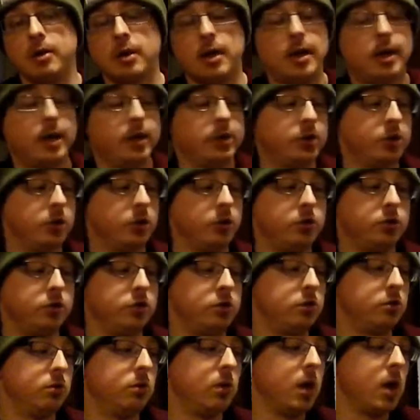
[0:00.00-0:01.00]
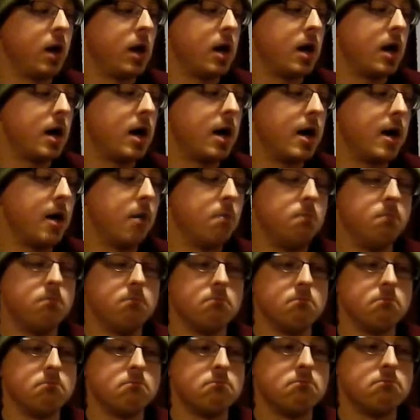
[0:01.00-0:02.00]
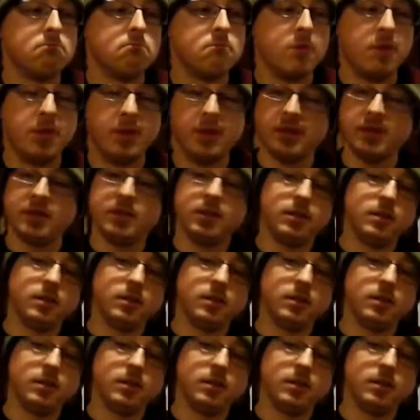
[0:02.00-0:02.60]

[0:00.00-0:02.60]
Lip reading: I showed you. This